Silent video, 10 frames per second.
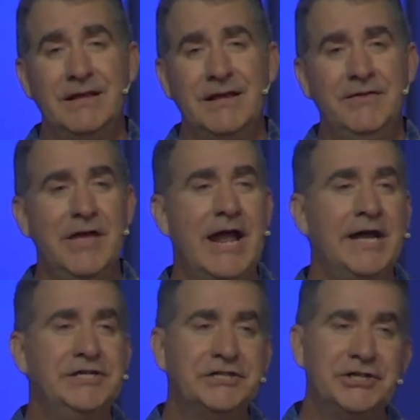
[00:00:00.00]
And then I
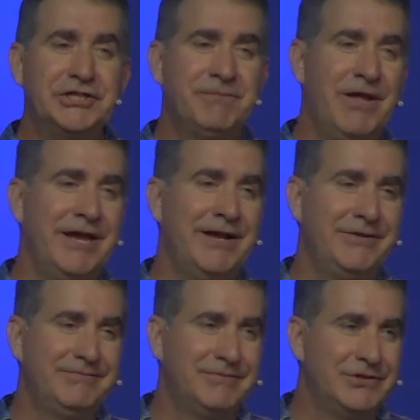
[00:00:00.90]
just explained
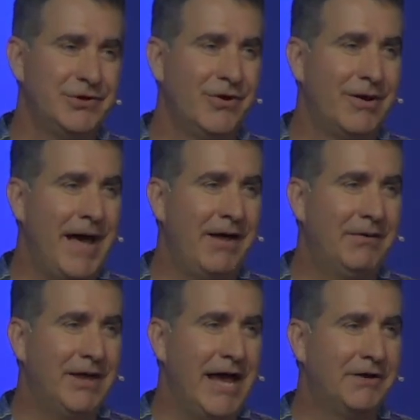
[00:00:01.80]
to her about
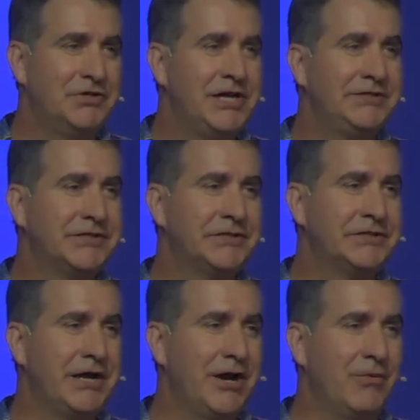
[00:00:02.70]
how Jesus'
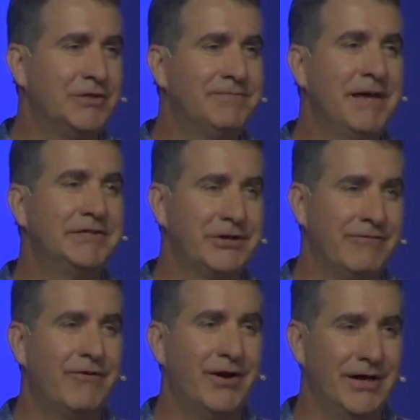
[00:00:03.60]
hair was messed up
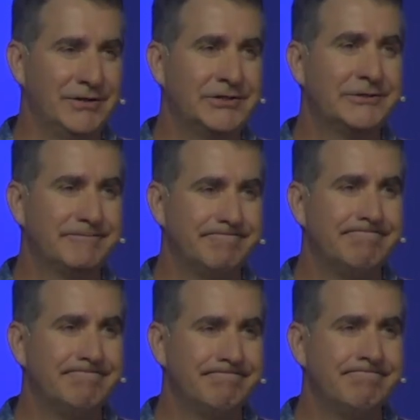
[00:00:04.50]
for us,
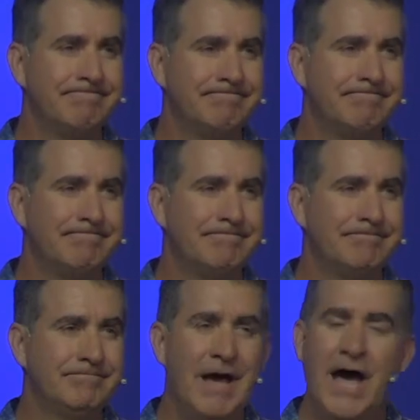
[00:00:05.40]

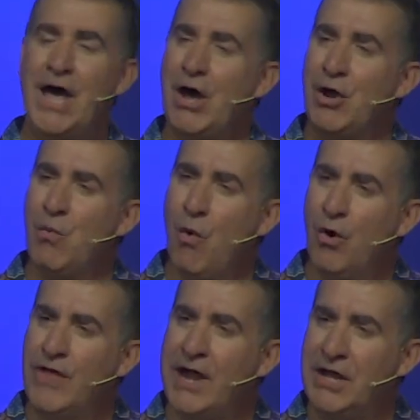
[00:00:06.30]
about how he wore
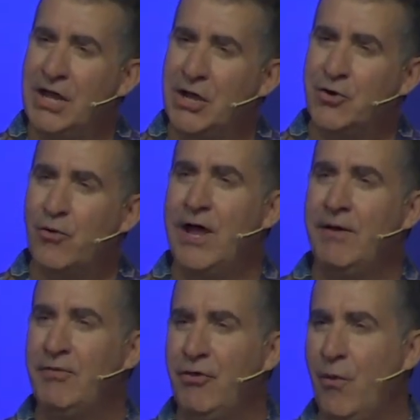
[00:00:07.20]
that crown
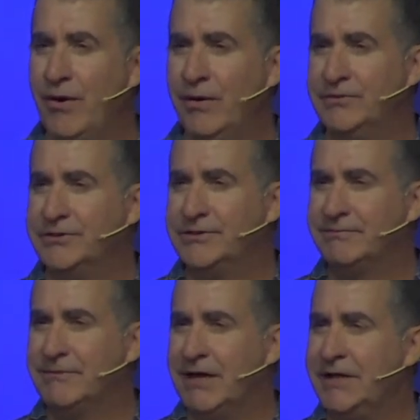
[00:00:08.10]
of thorns
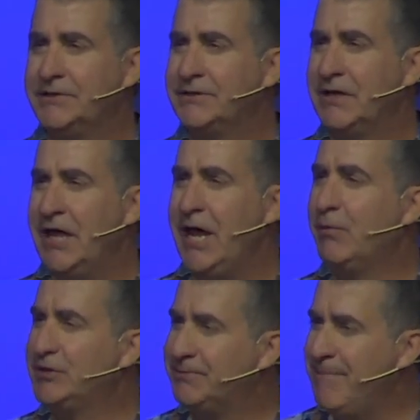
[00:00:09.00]
and his head
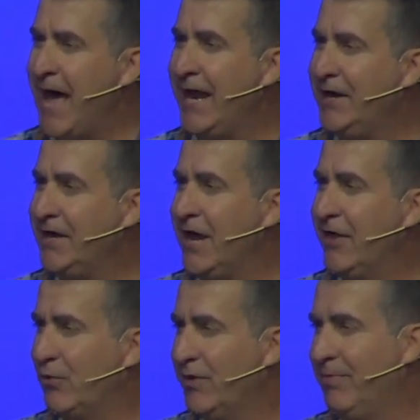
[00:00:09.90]
was matted together
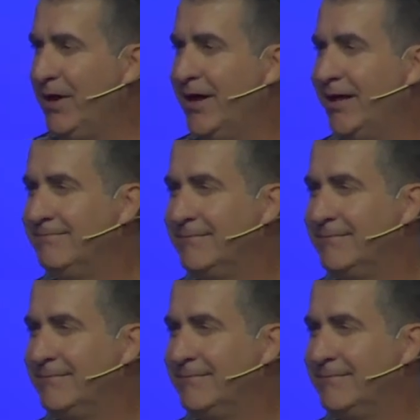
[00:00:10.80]
with blood.